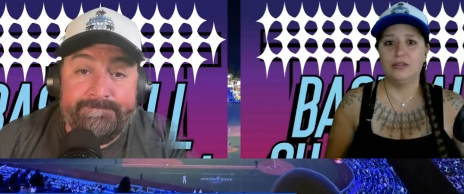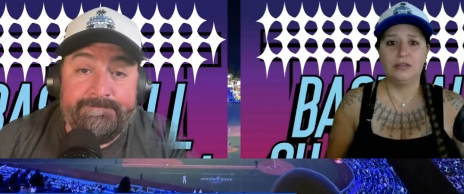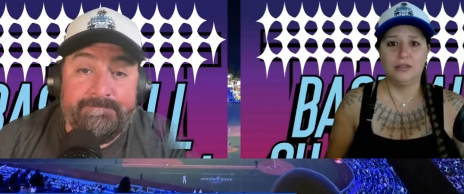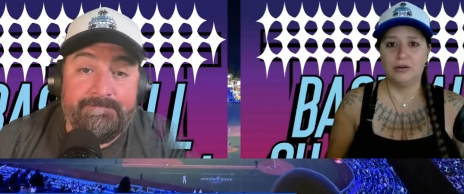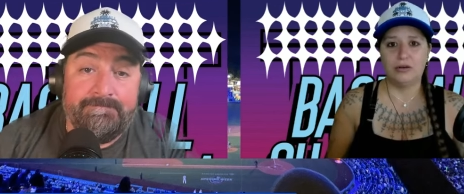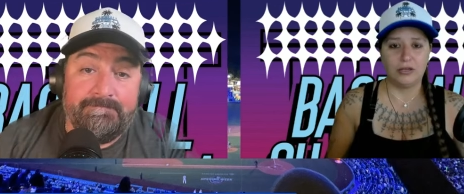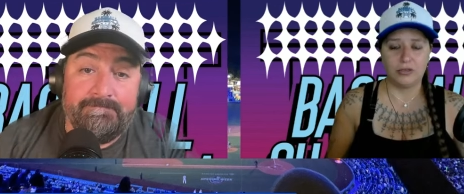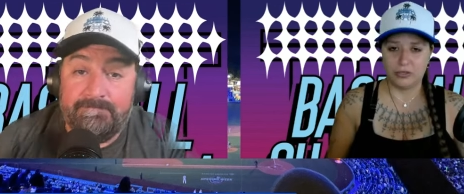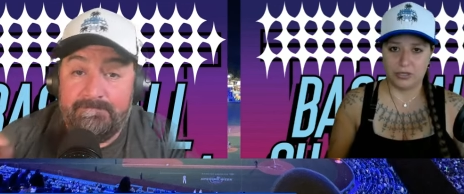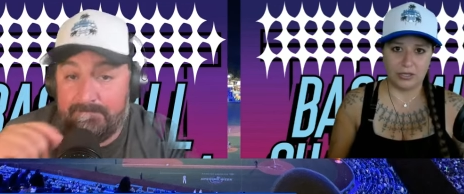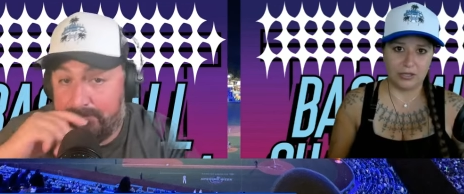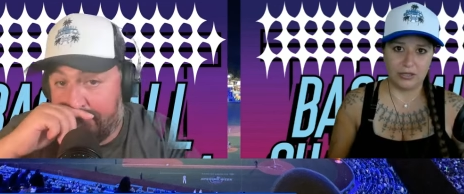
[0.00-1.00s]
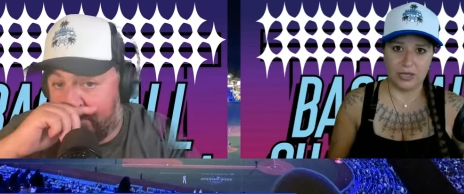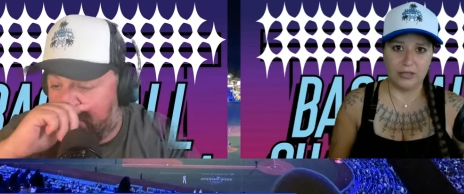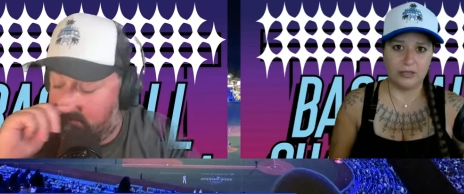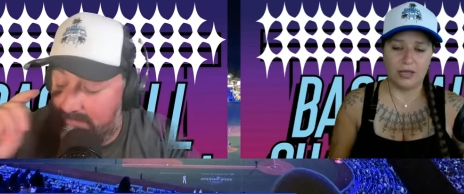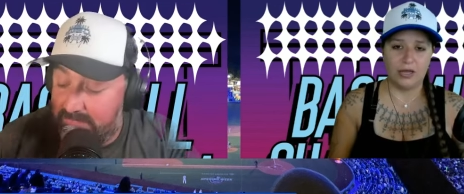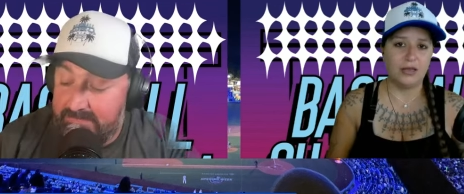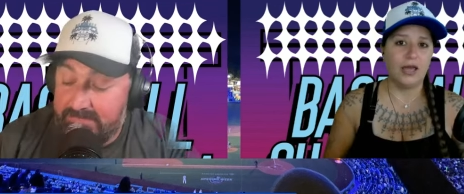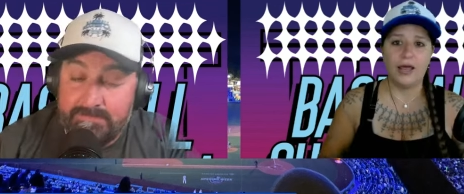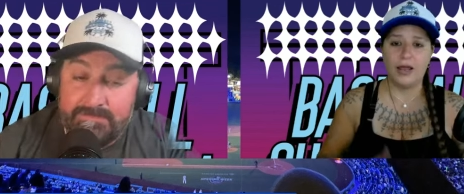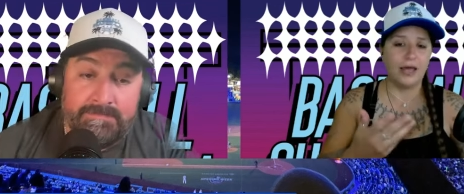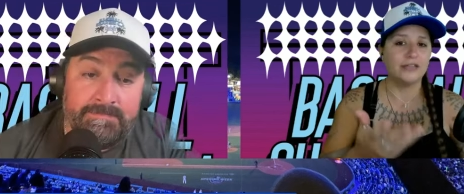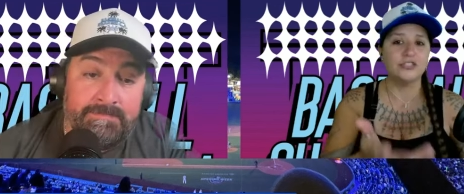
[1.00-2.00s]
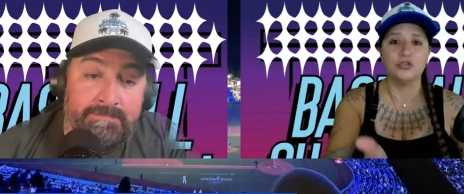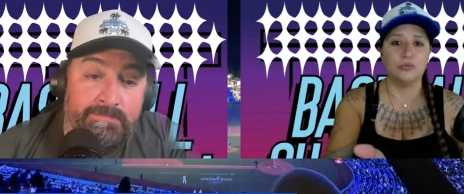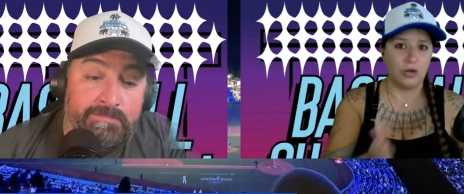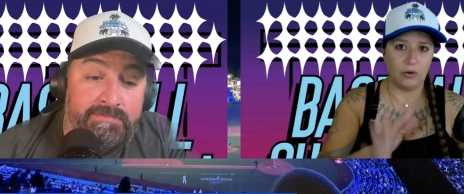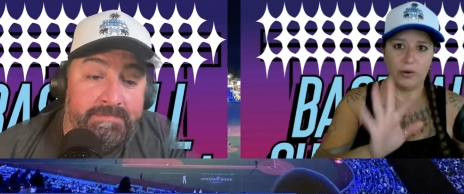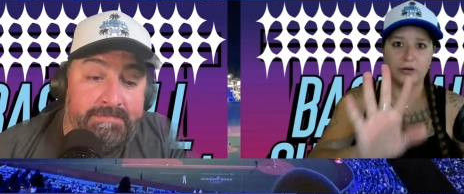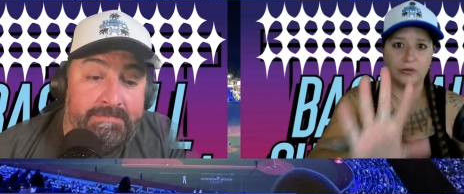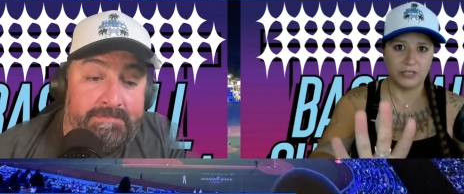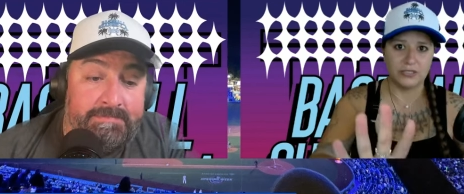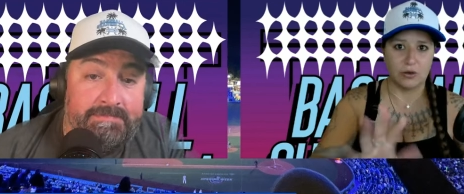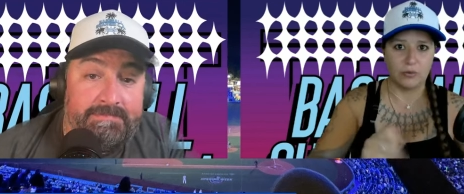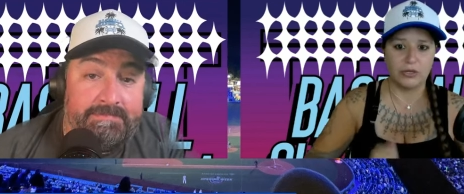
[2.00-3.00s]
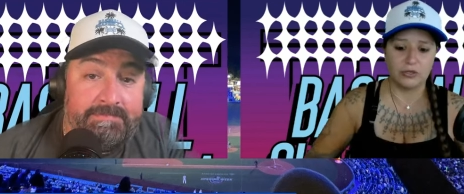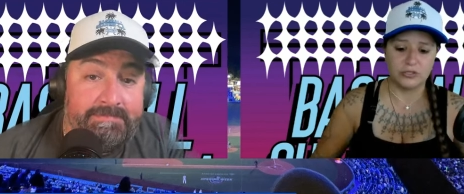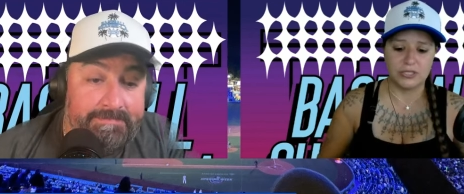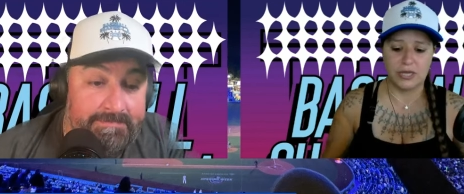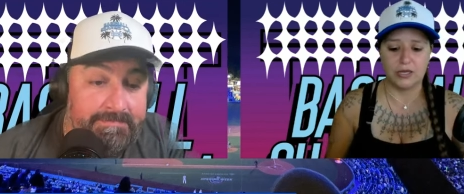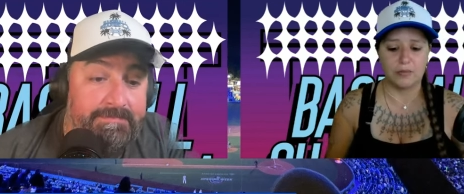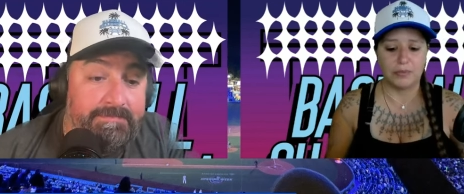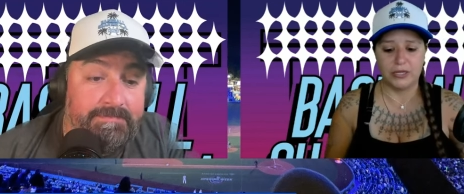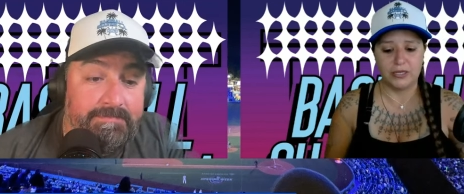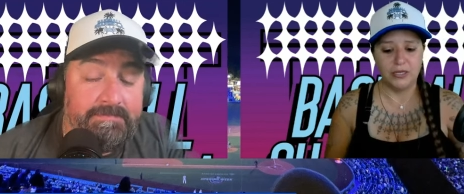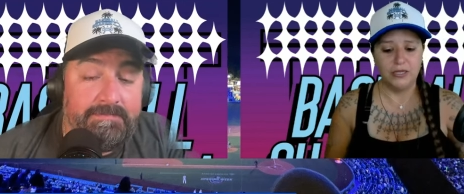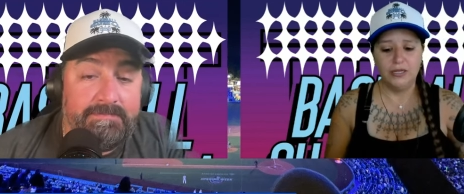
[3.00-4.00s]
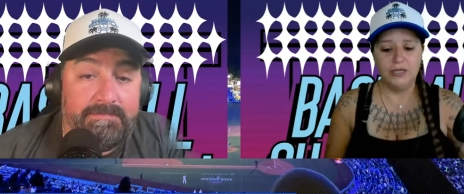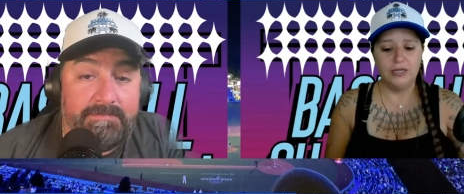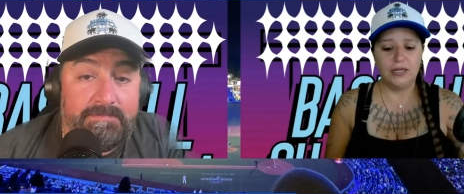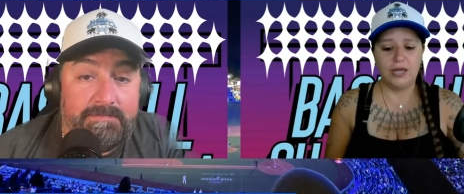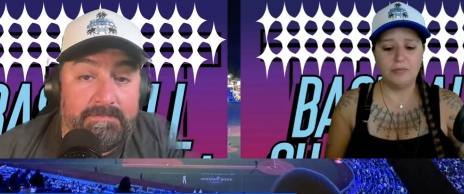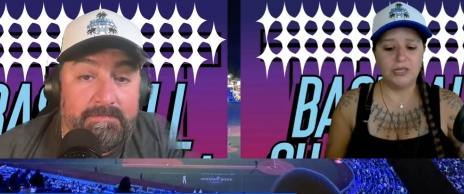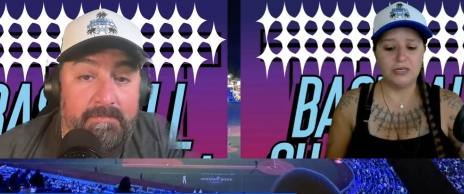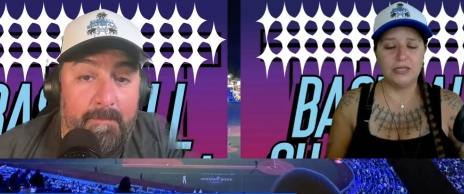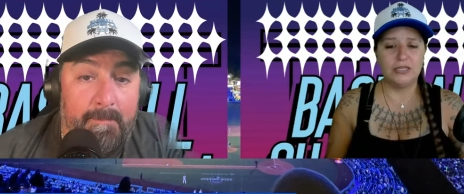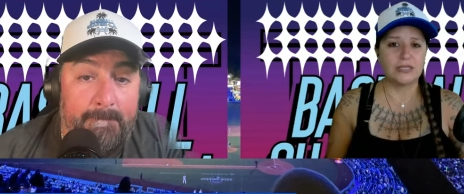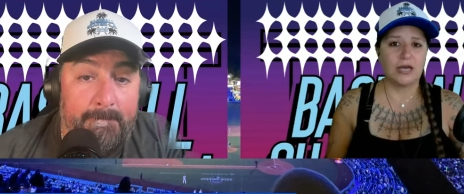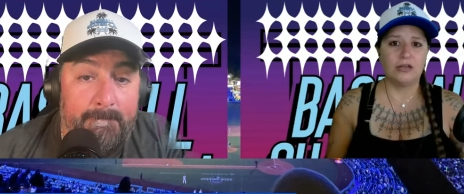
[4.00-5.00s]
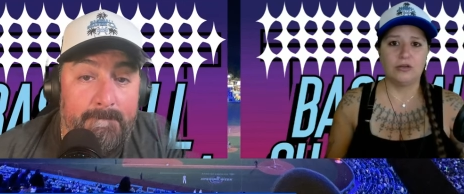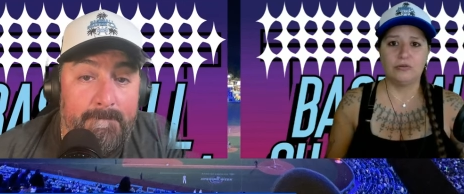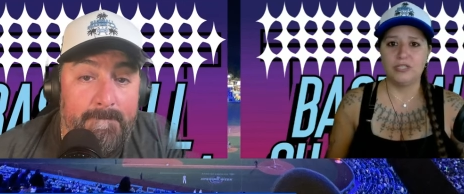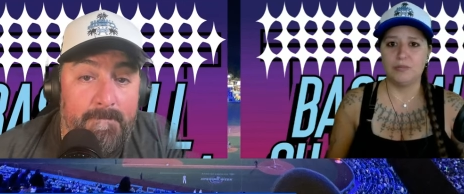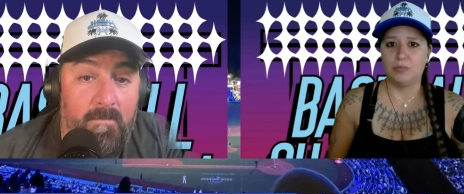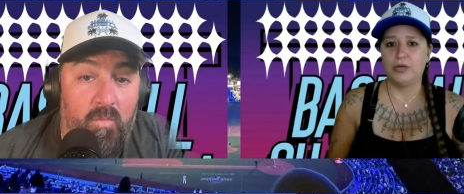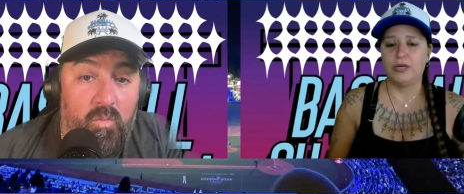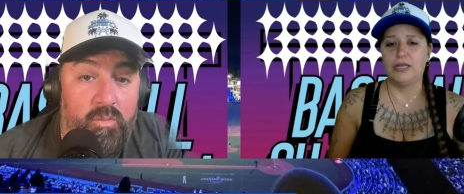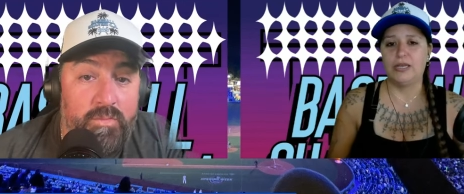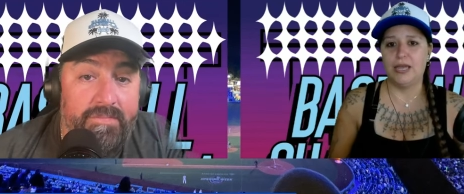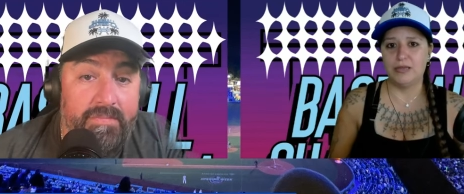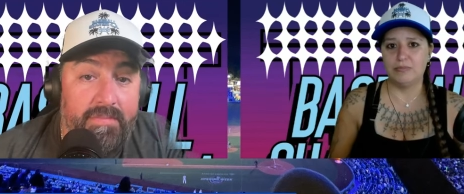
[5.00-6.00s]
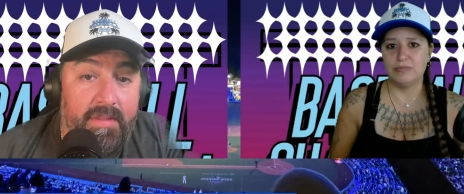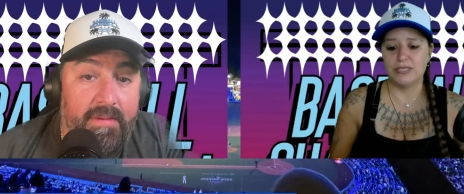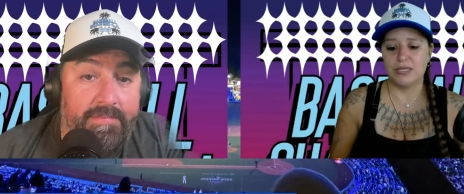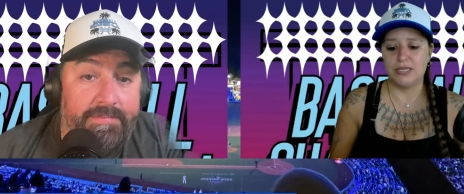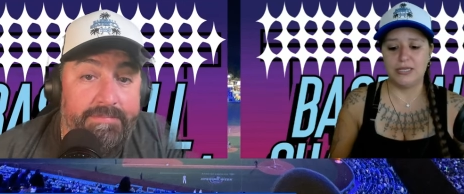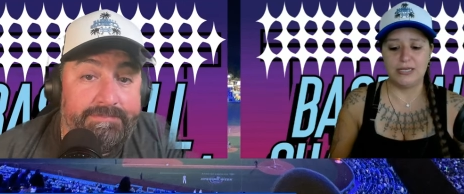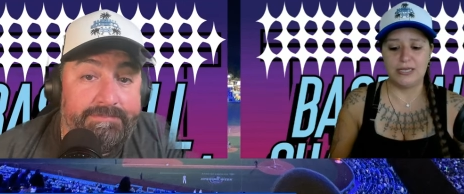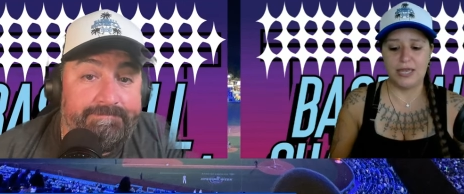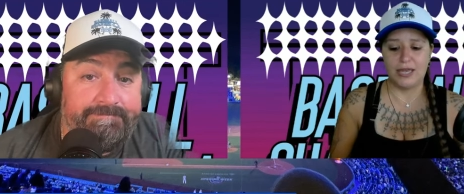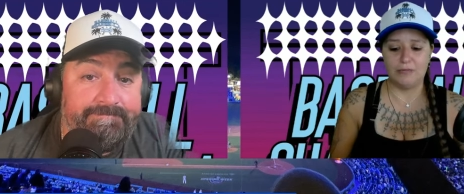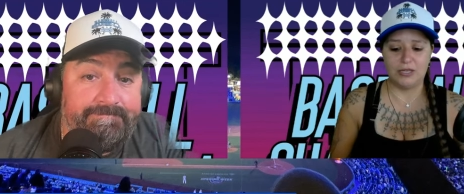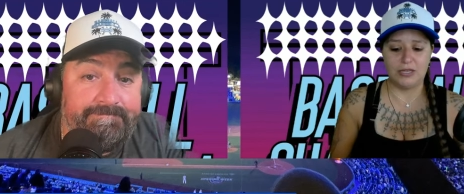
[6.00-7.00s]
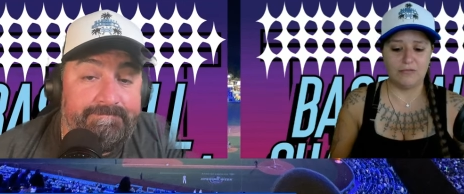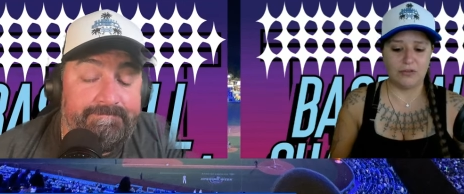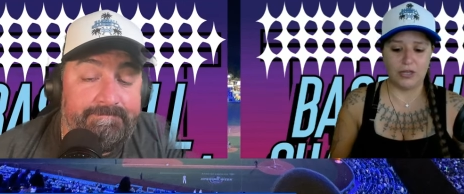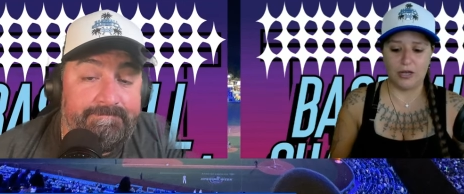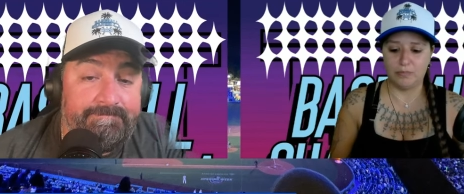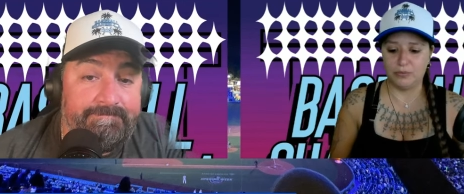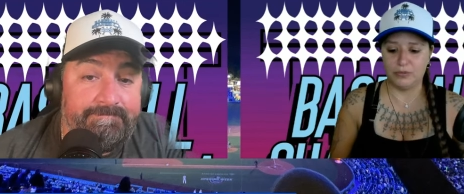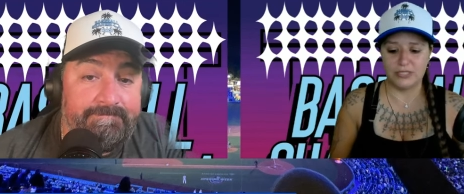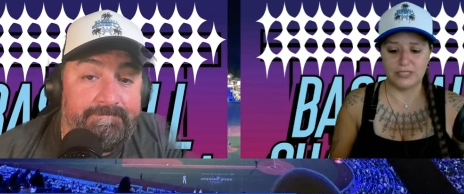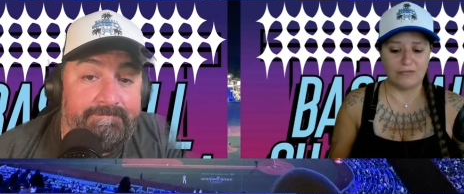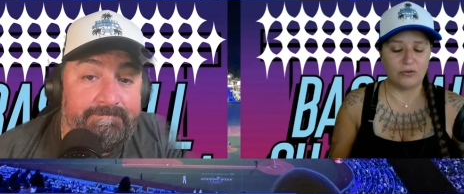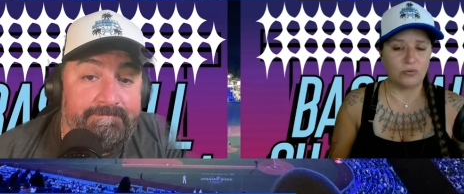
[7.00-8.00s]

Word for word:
Speaker 1: they're not looking at that. I, as you know, I know that's not what you're saying, but I mean, he's got to go deeper into games. He can't be giving up seven